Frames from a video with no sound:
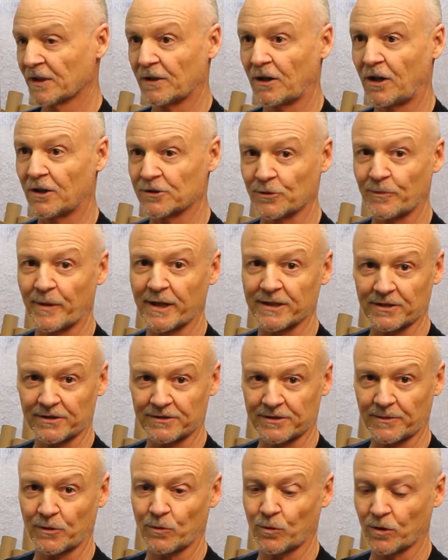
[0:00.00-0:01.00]
Also based on
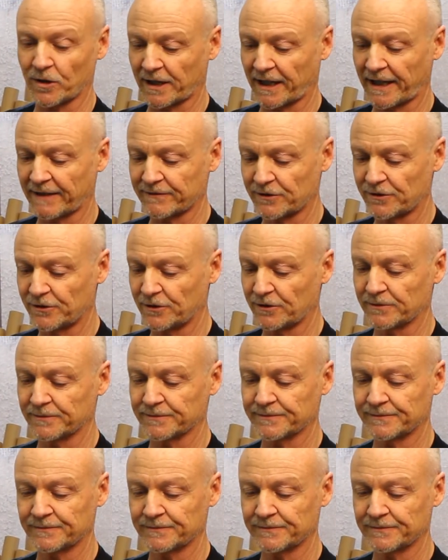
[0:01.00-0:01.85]
some of the work I have to do.